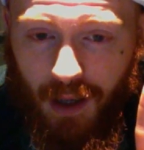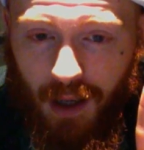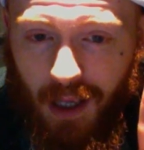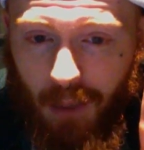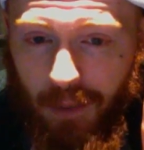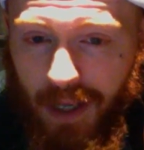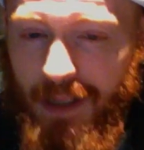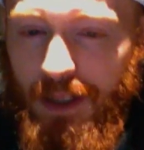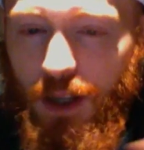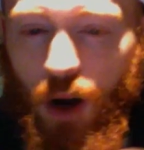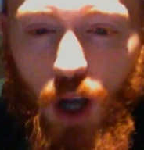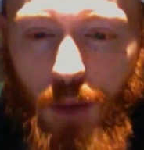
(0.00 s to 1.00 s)
Now I'm guessing
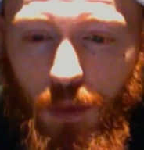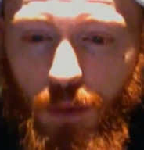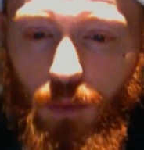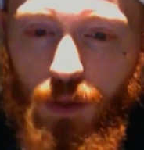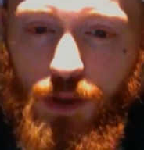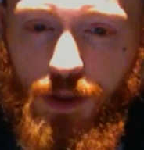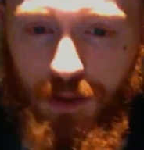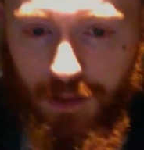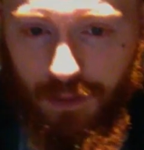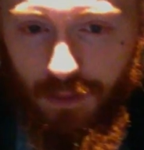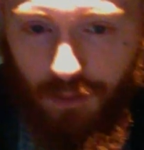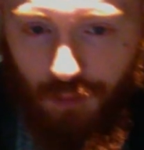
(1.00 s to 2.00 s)
the argument was
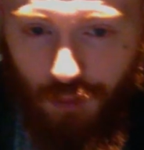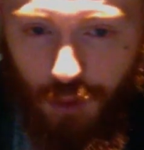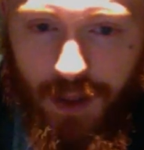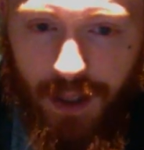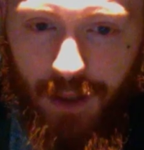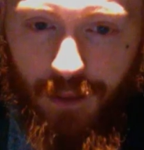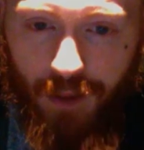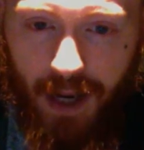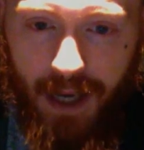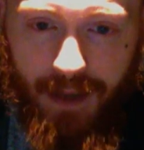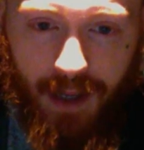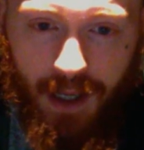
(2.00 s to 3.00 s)
rooted in the
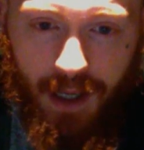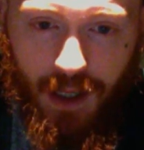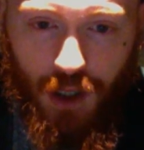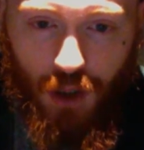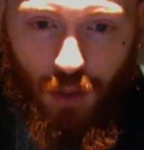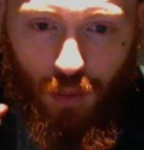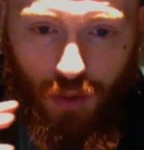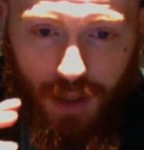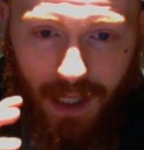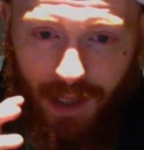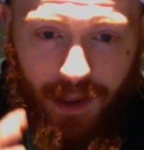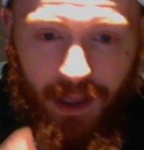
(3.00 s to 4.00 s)
fact that you
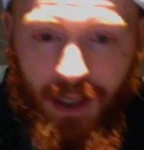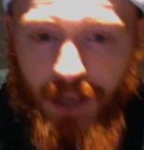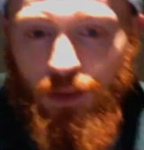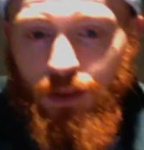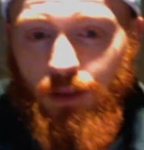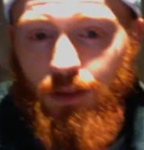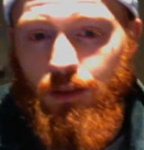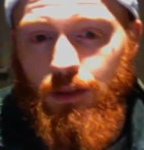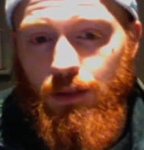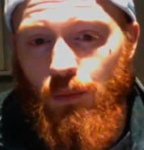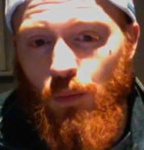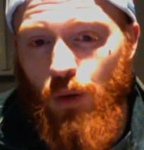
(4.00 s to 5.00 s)
didn't even
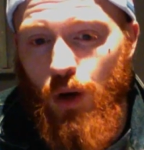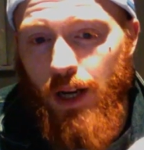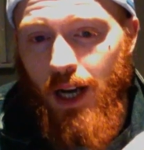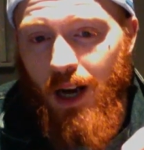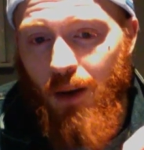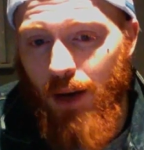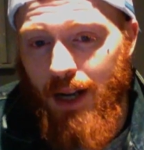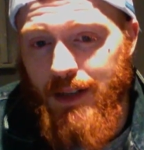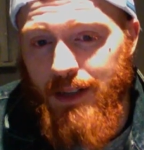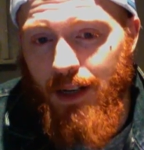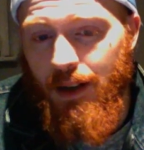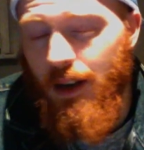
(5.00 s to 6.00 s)
work out what I
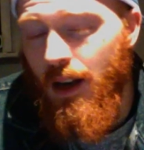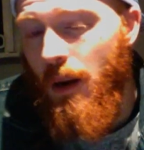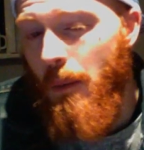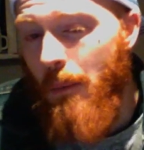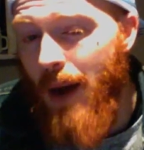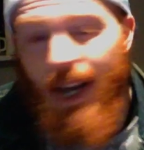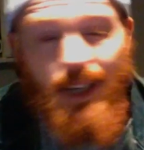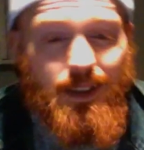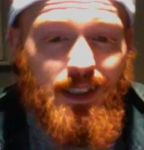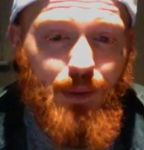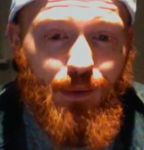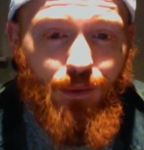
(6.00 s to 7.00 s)
said. My
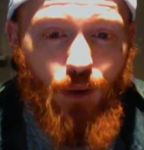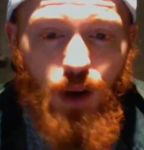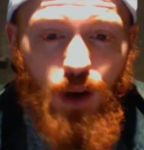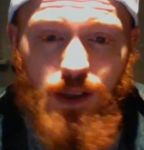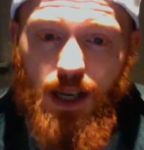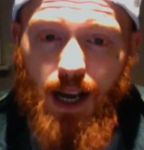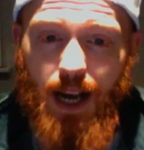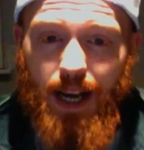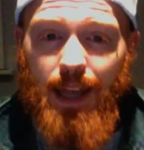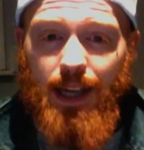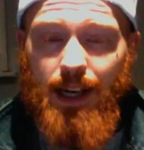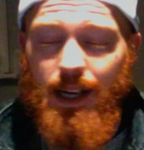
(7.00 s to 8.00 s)
accent's a bit fucked, I
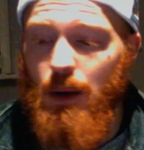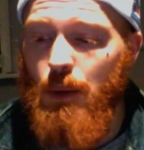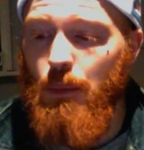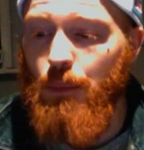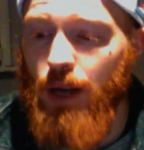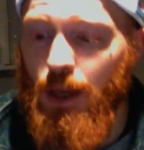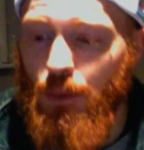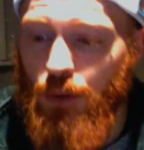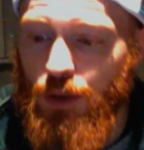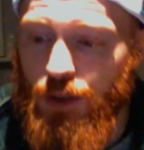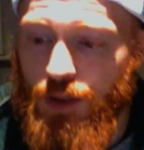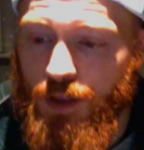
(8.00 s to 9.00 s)
get that, but it
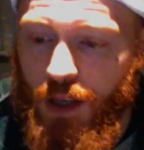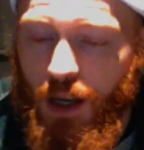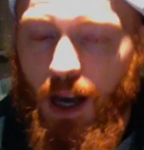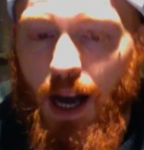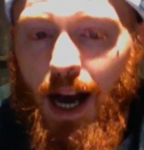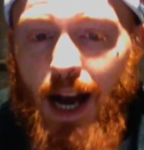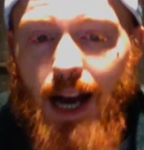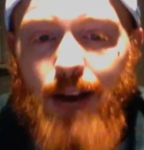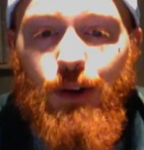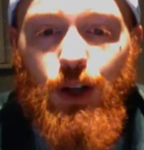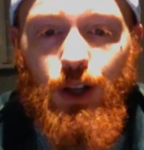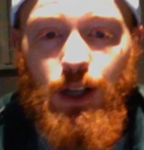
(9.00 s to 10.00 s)
was
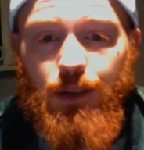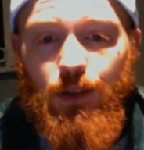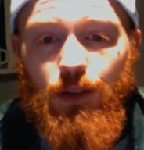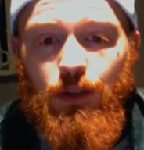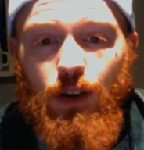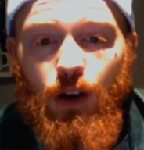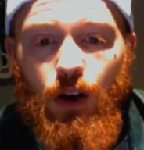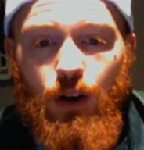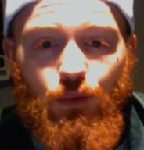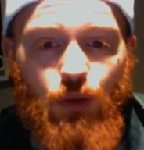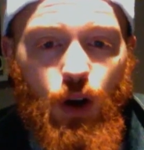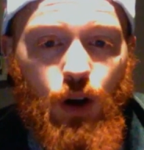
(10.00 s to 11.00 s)
hieroglyphs on
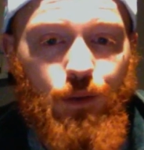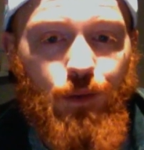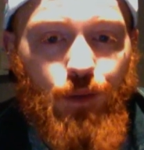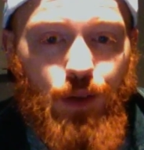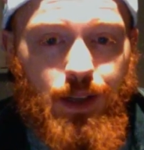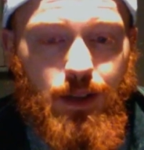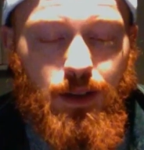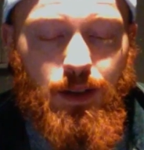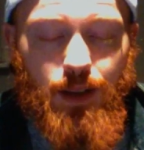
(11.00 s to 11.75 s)
rock of flint.